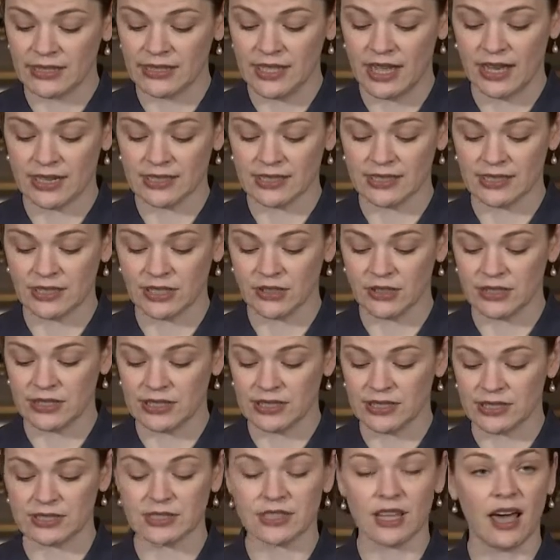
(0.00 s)
tax
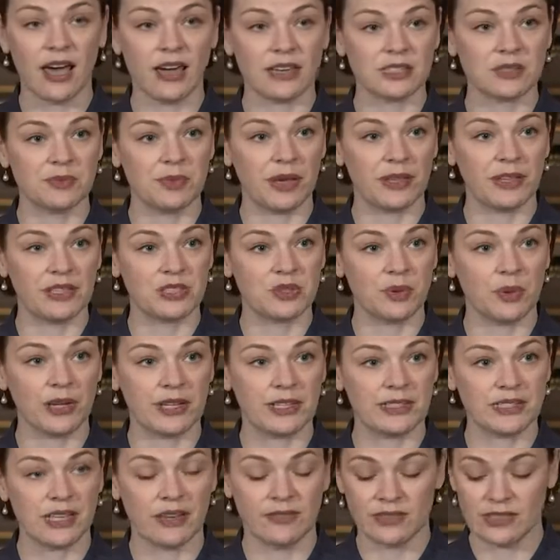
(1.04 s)
increases caused by the
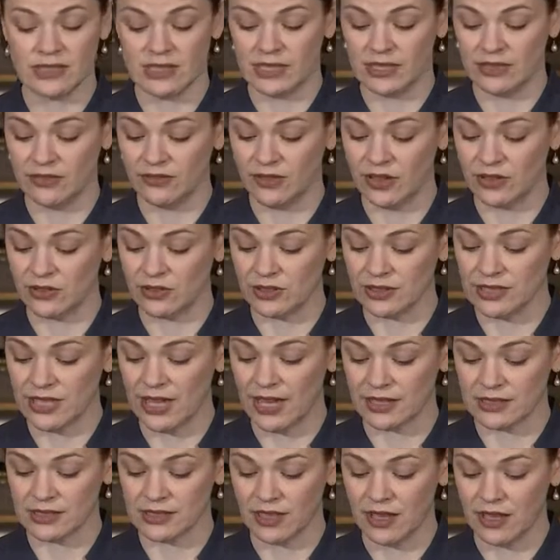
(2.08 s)
2017 federal
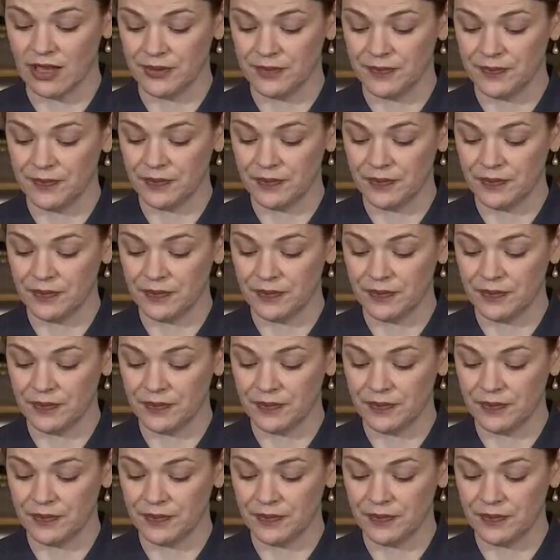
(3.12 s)
tax law.